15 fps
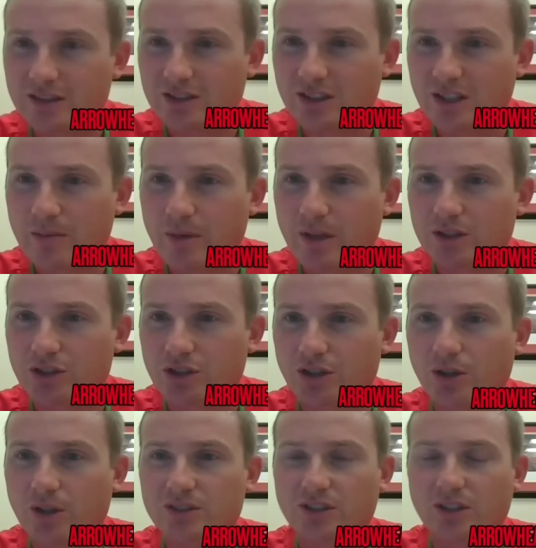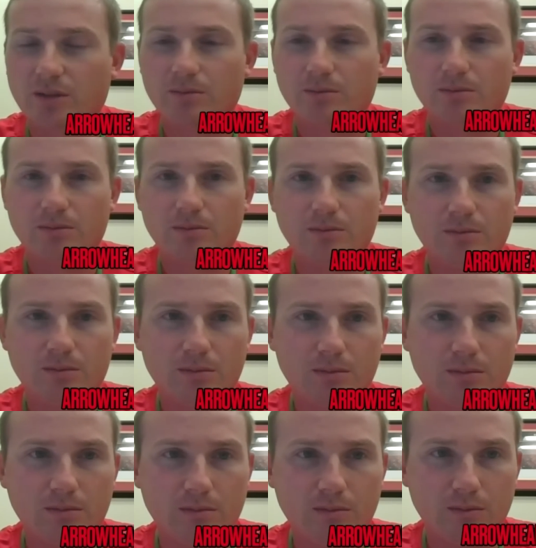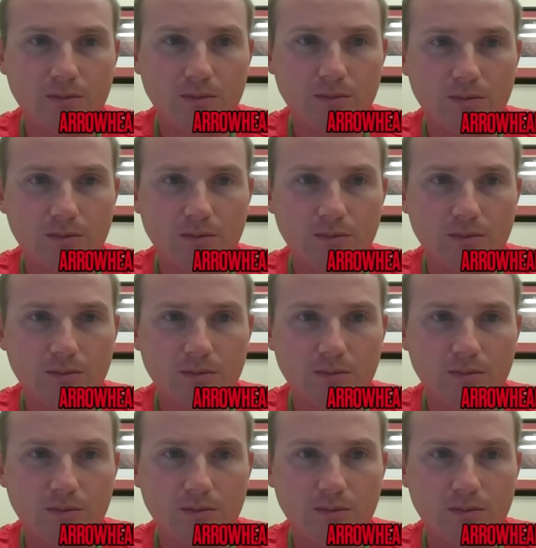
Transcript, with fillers: to Sam Mellinger. Go ahead, Sam. Hey, Steve.